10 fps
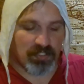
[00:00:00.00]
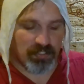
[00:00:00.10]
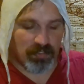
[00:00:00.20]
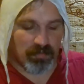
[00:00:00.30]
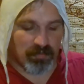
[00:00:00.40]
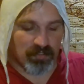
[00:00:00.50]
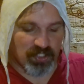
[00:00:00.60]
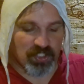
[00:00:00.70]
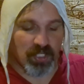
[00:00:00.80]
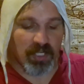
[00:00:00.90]
to
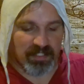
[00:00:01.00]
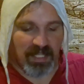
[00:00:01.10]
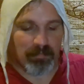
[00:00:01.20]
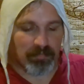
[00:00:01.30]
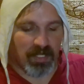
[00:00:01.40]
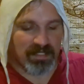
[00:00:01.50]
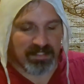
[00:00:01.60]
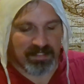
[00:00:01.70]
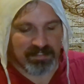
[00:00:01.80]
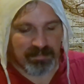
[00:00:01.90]
start that
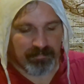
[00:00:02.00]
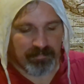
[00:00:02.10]
process.